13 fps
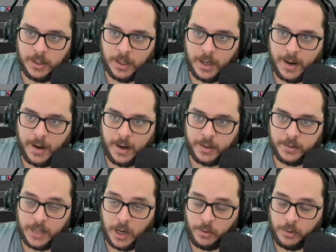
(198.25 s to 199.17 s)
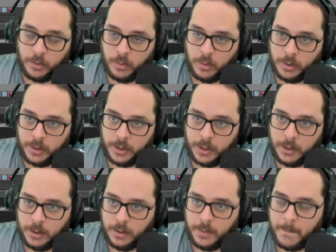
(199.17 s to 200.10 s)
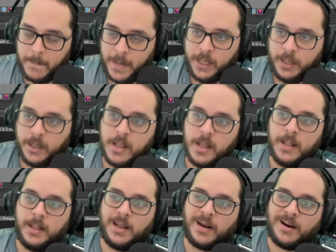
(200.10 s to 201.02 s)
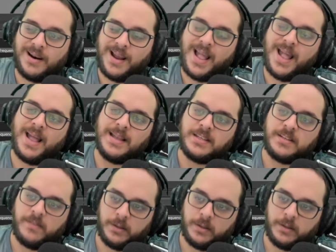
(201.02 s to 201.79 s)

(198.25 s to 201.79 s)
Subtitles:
are narrower, meaning there are